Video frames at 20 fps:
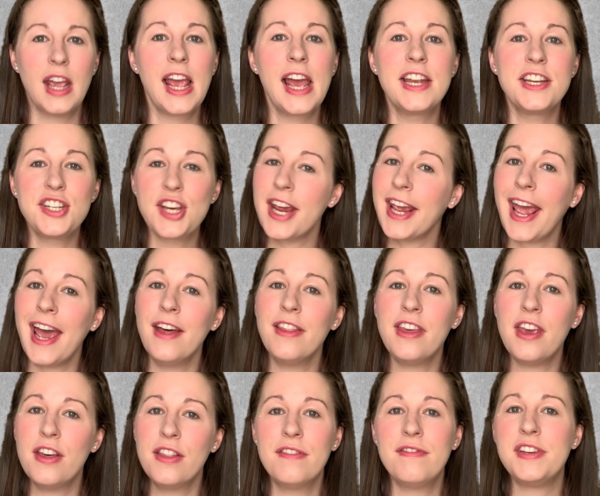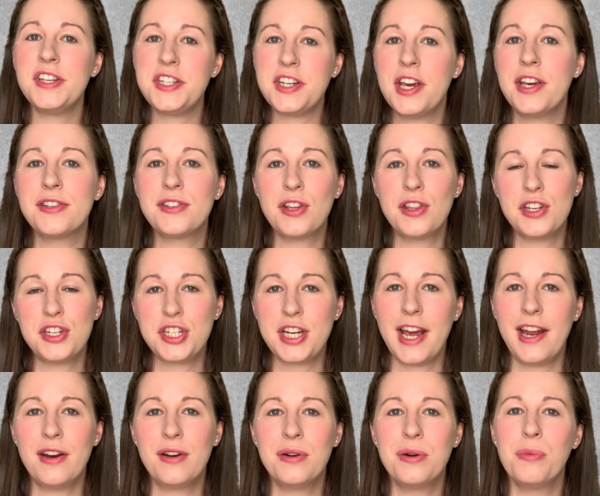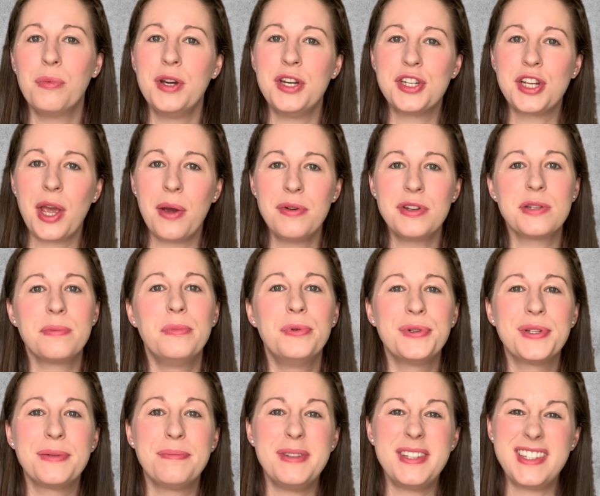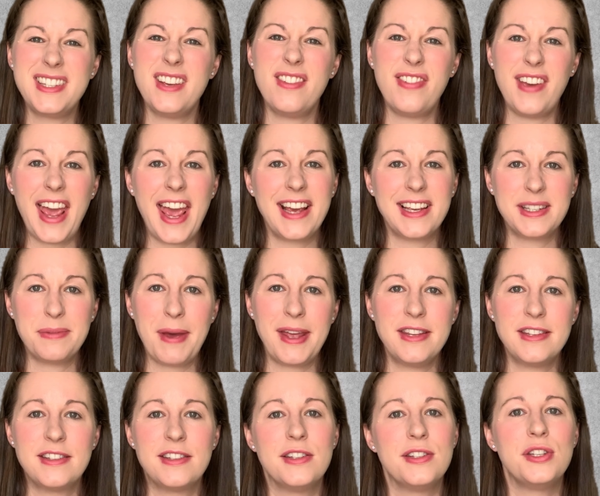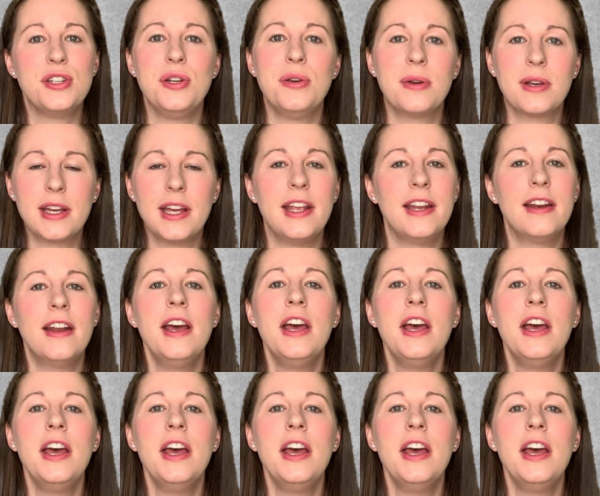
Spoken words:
Check out the other videos on the channel which go into more specific expenses you can